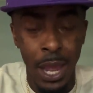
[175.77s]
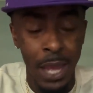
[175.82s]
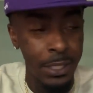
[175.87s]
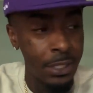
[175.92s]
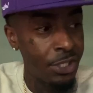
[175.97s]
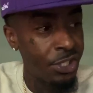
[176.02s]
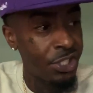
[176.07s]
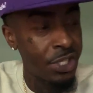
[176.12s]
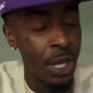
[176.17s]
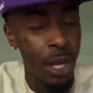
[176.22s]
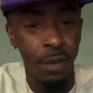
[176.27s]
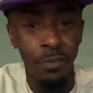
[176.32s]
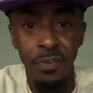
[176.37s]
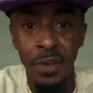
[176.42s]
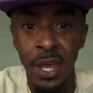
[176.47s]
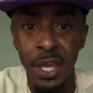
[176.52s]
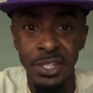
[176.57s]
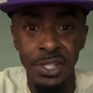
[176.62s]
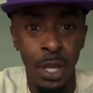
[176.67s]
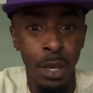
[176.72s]
didn't see how
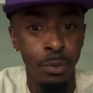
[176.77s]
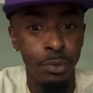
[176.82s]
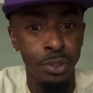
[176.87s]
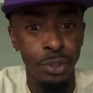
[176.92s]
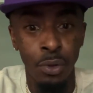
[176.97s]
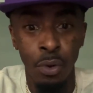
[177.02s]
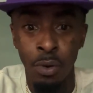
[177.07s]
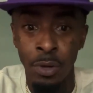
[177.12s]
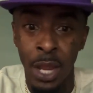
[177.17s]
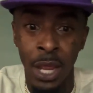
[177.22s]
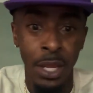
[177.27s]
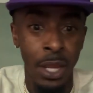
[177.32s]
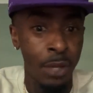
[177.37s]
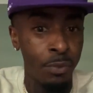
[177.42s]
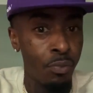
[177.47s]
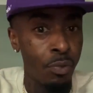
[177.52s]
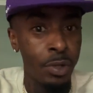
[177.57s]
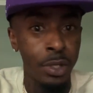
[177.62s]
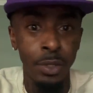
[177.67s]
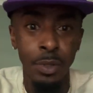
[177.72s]
fast I was going. I
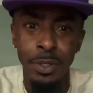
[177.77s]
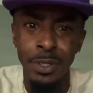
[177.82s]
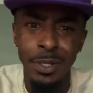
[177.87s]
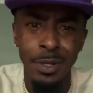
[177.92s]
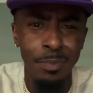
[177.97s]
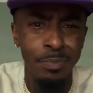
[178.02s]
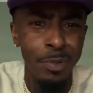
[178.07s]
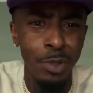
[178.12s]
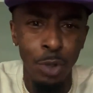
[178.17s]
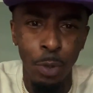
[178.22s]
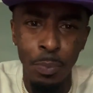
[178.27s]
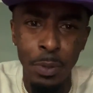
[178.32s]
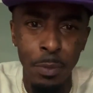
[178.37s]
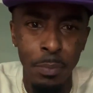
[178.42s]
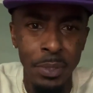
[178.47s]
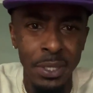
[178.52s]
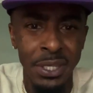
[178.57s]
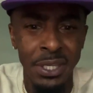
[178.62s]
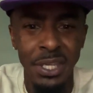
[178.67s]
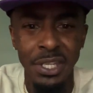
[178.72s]
really, people
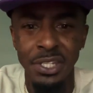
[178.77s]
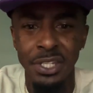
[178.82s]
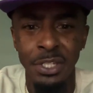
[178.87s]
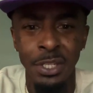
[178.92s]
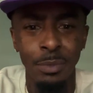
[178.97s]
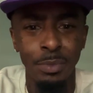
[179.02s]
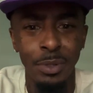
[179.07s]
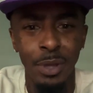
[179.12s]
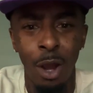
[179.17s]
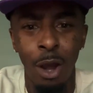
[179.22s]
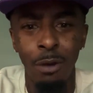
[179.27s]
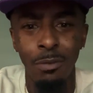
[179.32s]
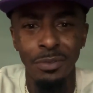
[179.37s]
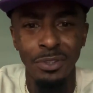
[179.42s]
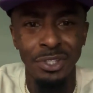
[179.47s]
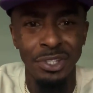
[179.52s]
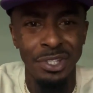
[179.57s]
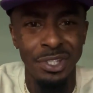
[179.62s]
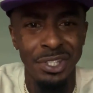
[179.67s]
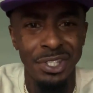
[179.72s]
be kissing up the
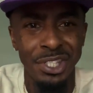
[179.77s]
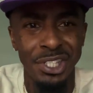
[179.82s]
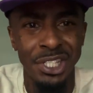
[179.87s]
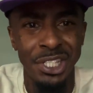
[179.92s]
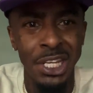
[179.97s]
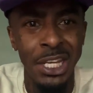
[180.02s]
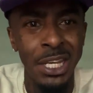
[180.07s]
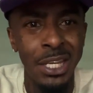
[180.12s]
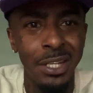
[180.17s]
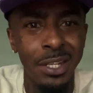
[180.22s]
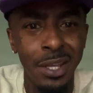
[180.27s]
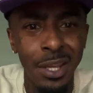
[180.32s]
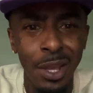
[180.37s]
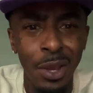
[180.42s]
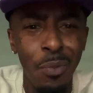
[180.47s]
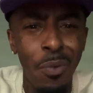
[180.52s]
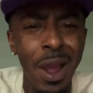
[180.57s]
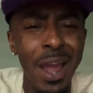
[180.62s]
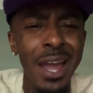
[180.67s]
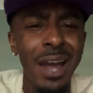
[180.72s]
officers and shit.
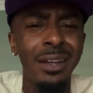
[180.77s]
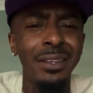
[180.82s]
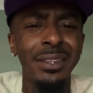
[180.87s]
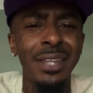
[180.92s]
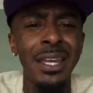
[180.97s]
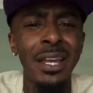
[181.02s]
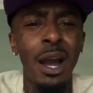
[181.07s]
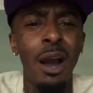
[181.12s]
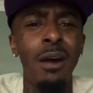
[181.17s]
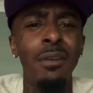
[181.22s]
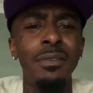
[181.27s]
Why y'all think